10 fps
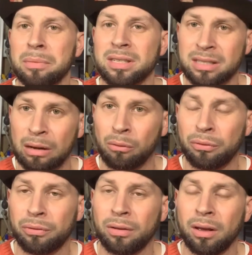
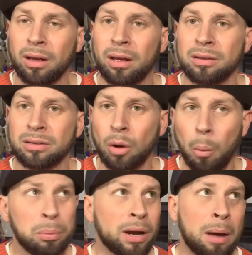itself is an
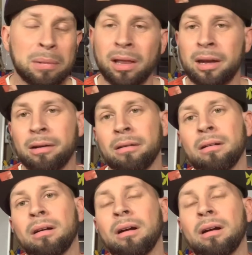open emulator.